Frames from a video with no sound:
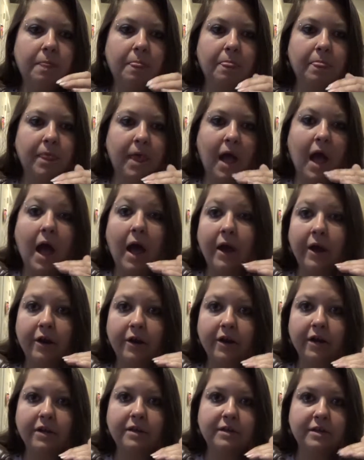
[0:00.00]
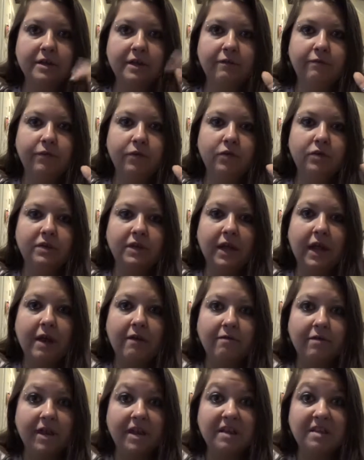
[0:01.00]
the higher density foods that
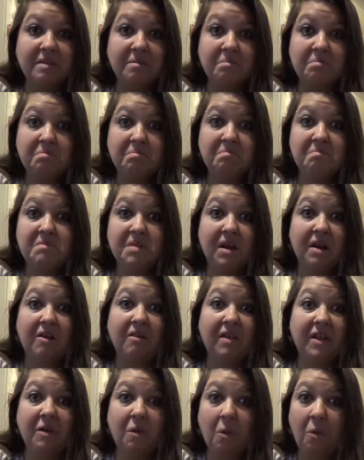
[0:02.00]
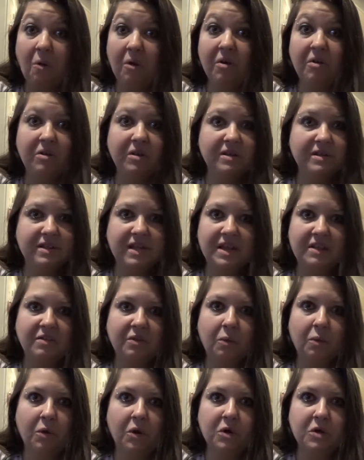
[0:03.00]
have like the you know, like oil is like
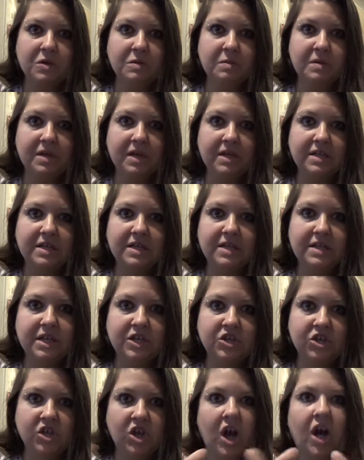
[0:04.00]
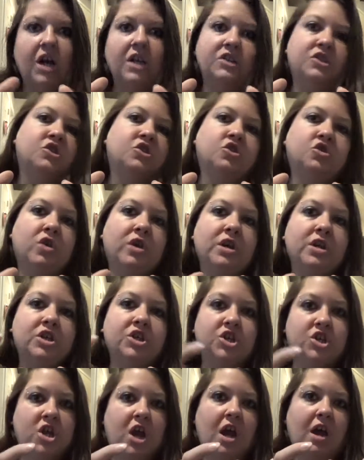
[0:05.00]
the worst because it's such a concentrated
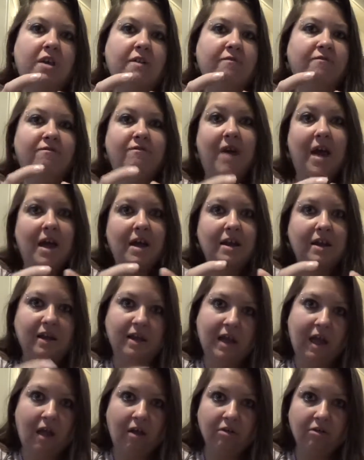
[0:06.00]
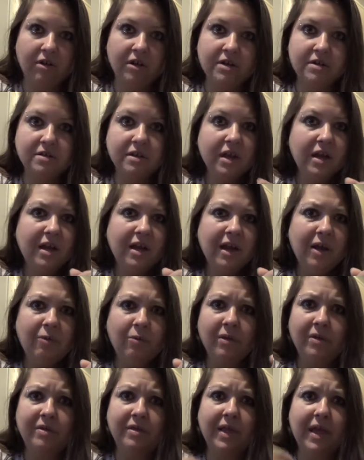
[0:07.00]
shot of fat and calories
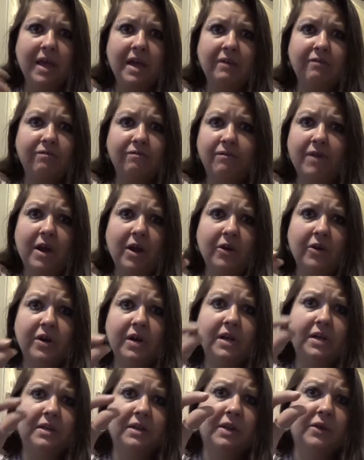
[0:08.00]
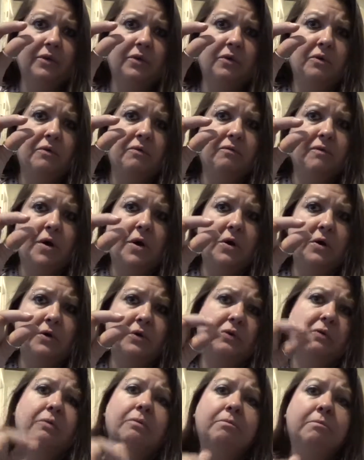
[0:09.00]
with like very little
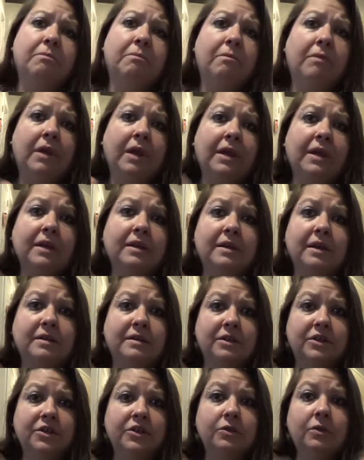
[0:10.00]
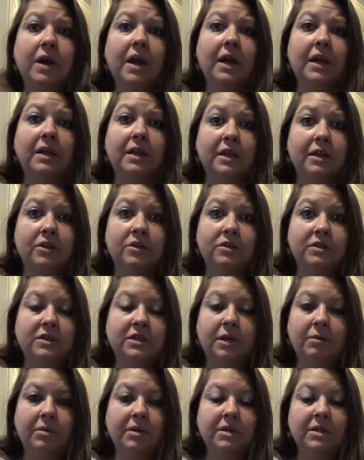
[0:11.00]
volume. Like it doesn't do anything in your
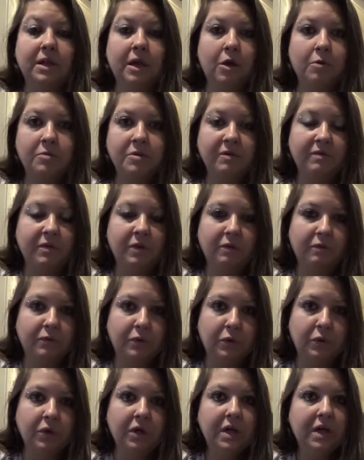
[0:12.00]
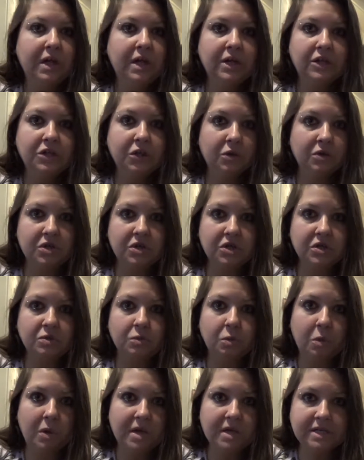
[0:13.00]
stomach to help you feel full. So it's just
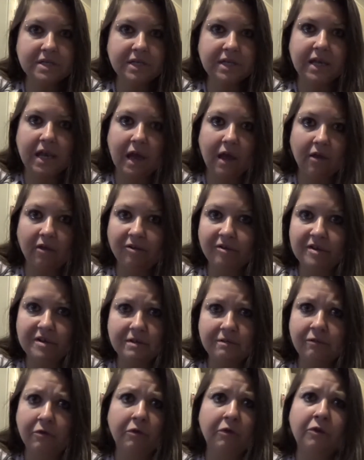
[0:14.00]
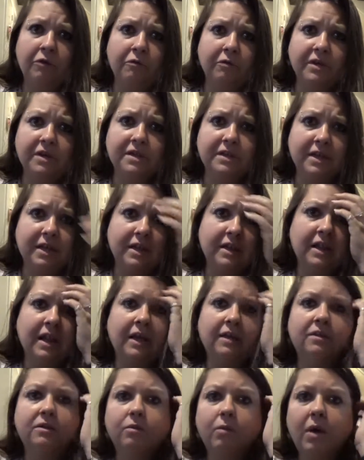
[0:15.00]
wasted calories for no reason. And
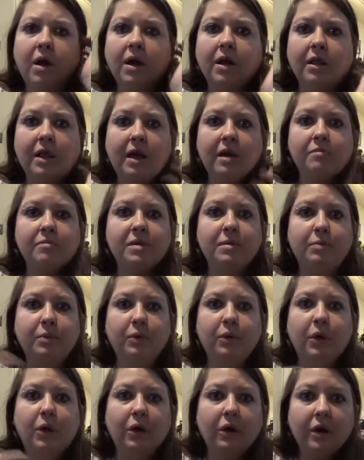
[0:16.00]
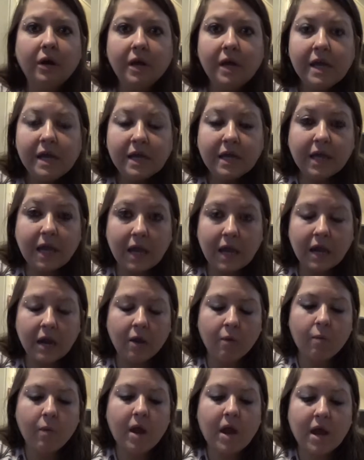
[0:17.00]
that's why a lot of people are
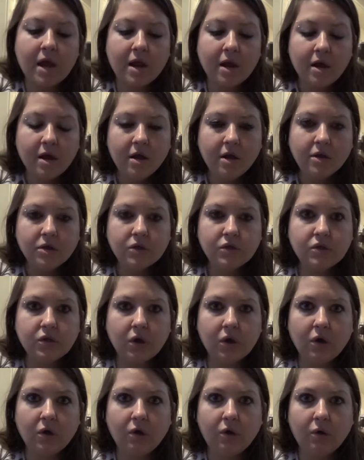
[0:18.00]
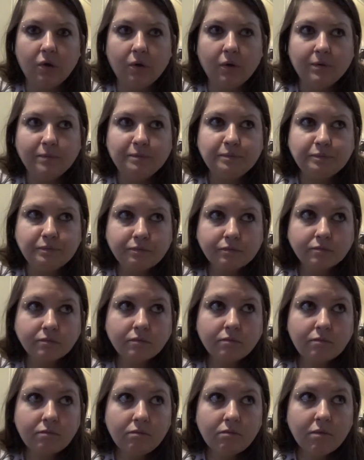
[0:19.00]
gaining weight. So,
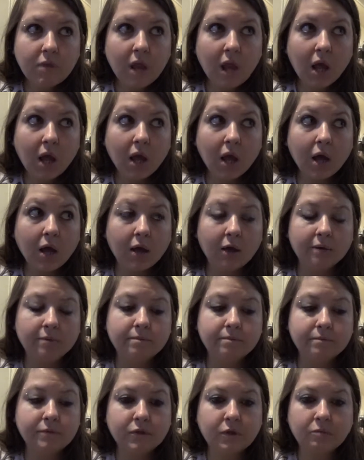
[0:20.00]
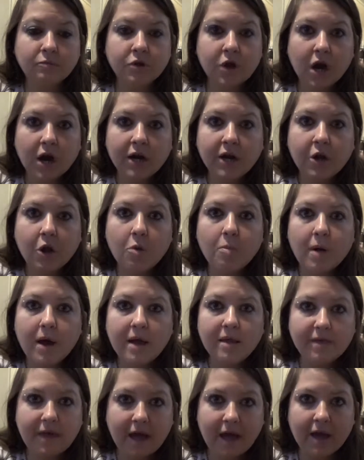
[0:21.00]
um, so I'm trying to go
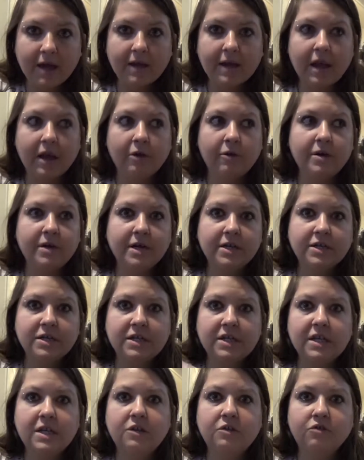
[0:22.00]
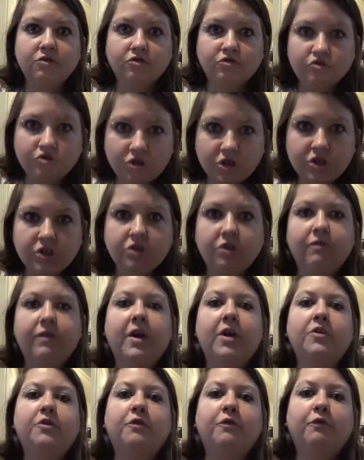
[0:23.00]
by that calorie density, the nutritional
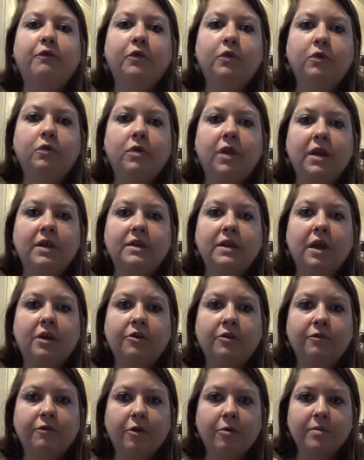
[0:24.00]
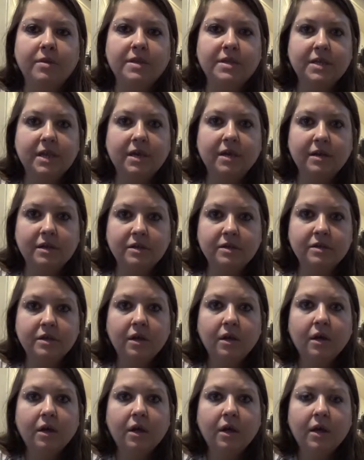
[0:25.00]
value of food, like Dr. Fuhrman said in his,
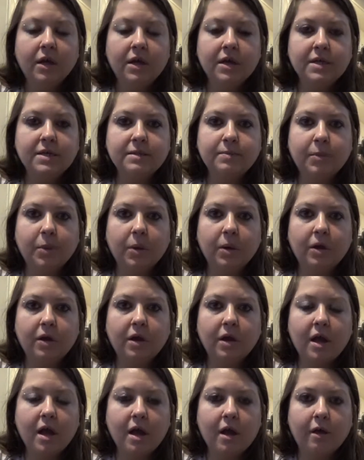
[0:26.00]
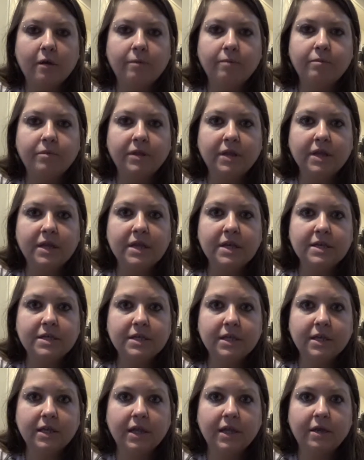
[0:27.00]
his book, um, The Eat
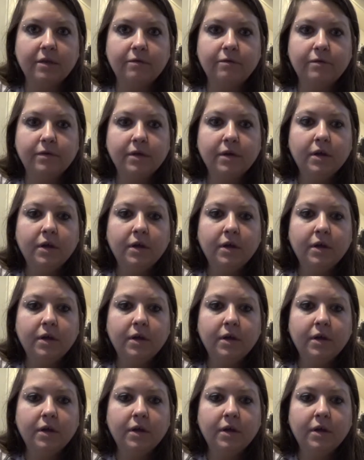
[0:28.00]
to Live